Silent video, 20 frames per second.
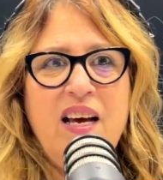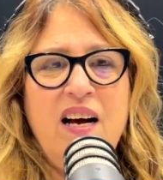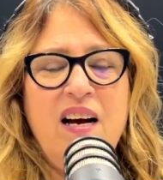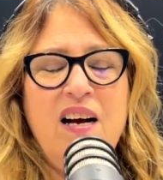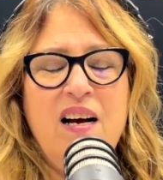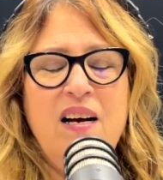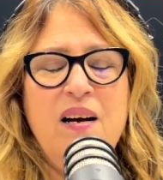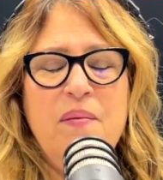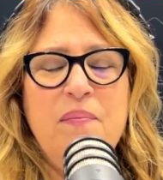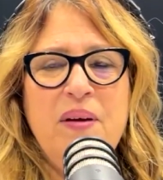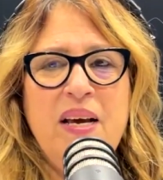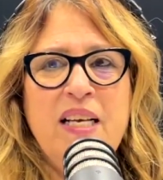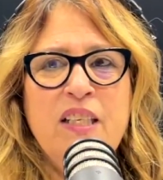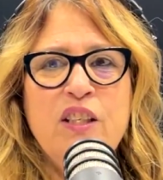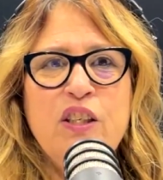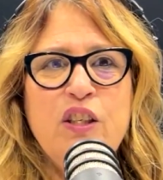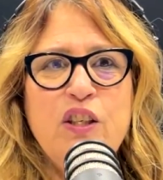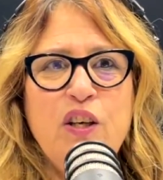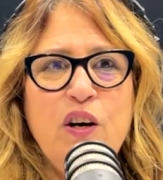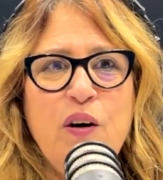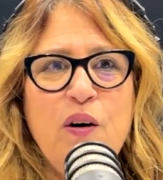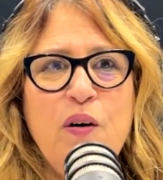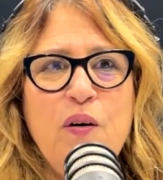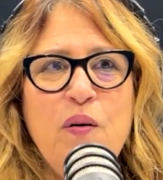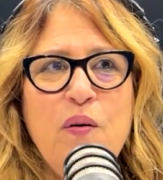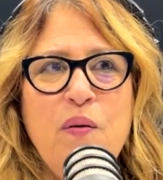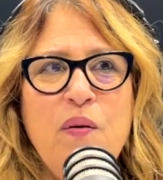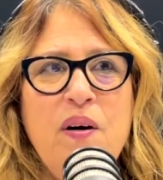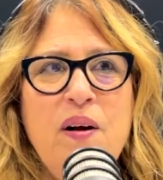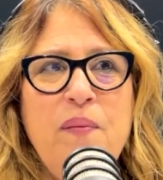And
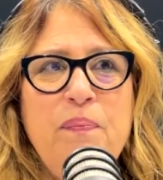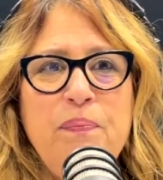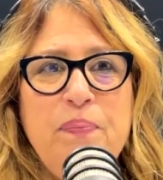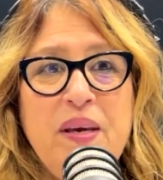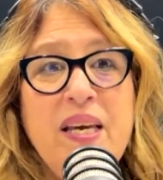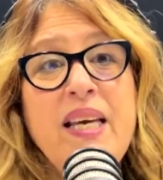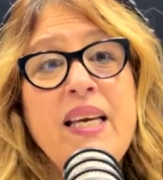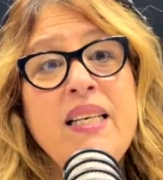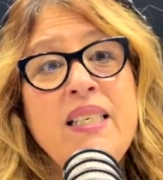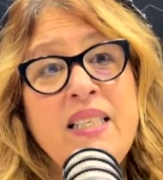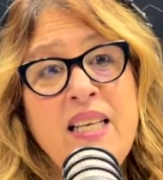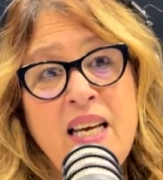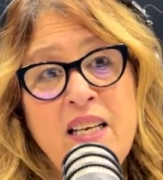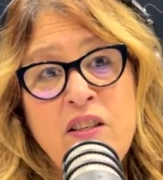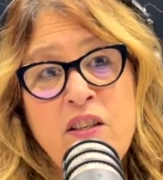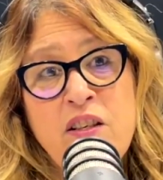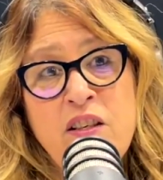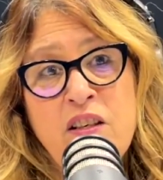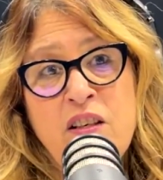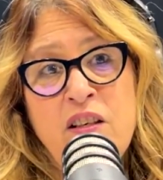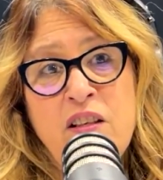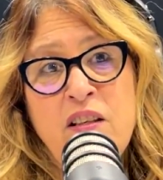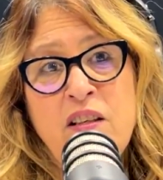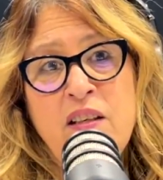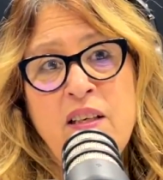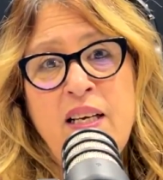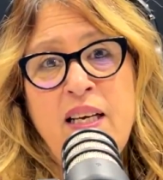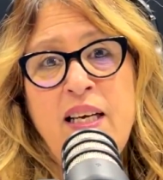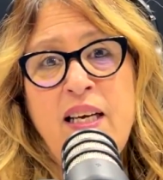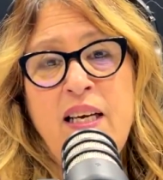so being intentional,
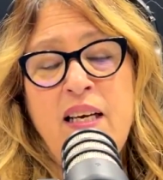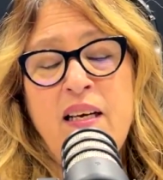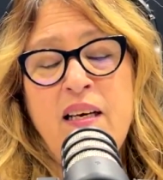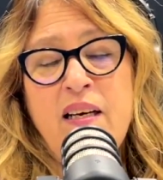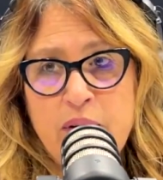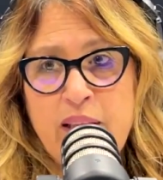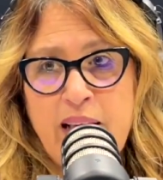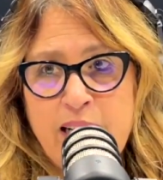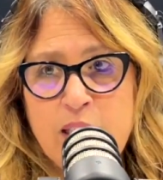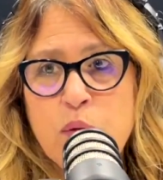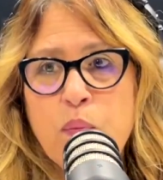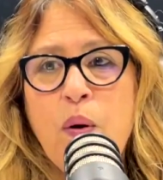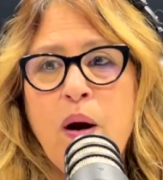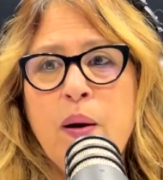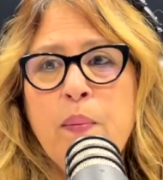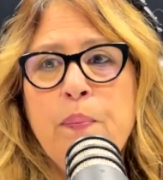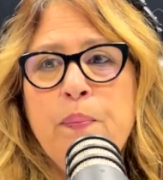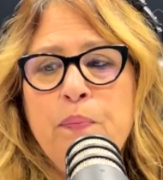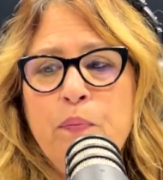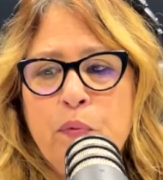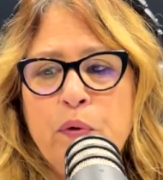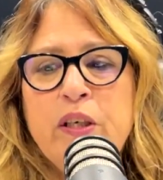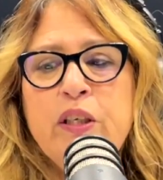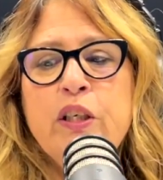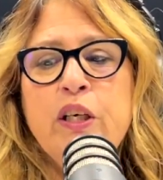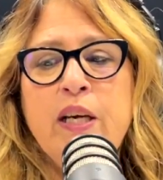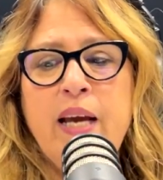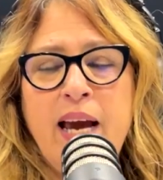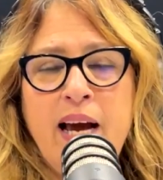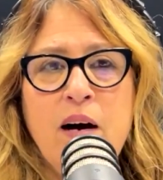that's why
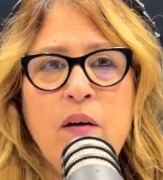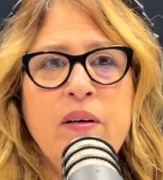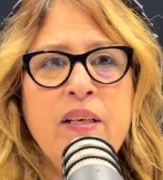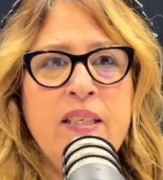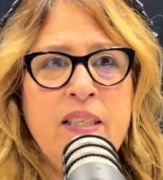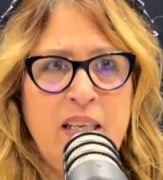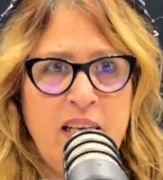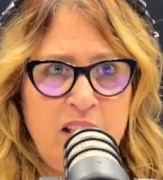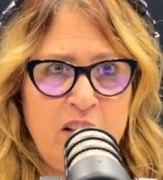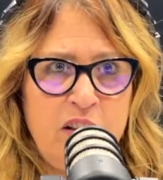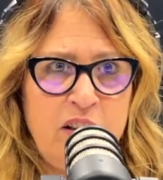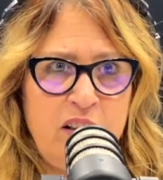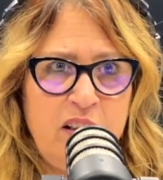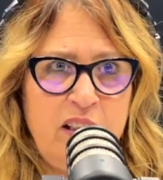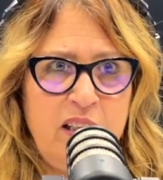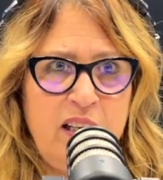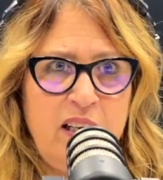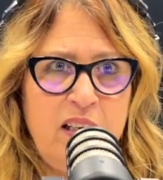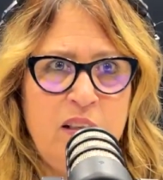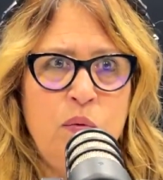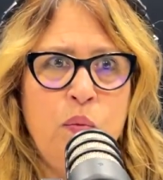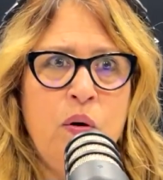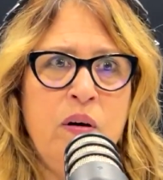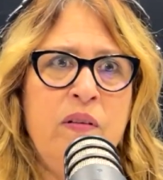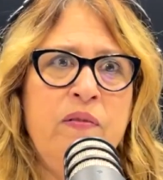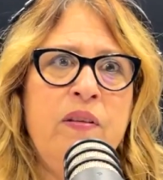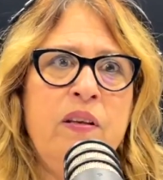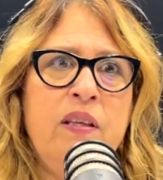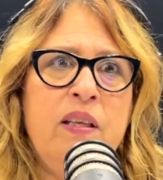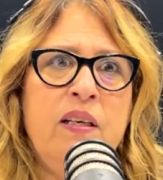reaching out intentionally is one of
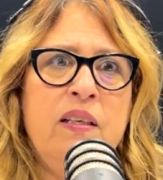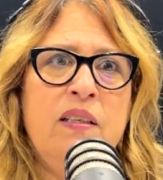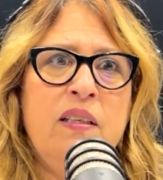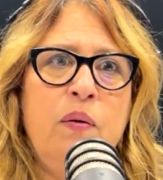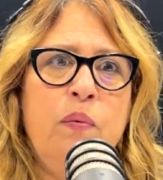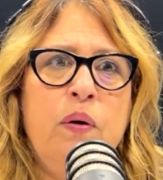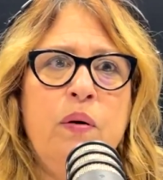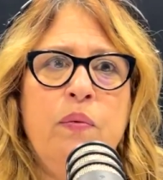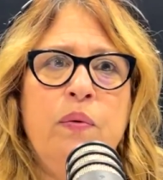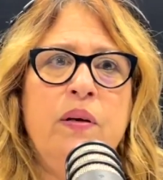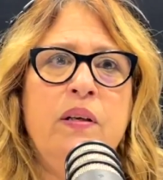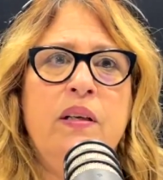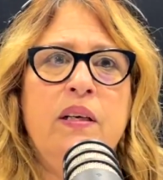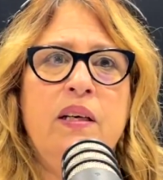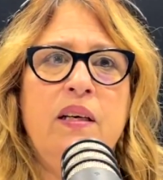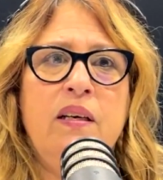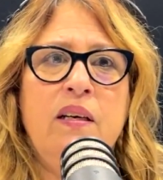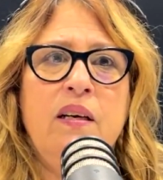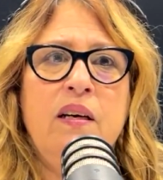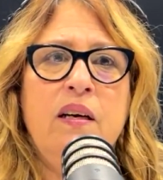the things that we really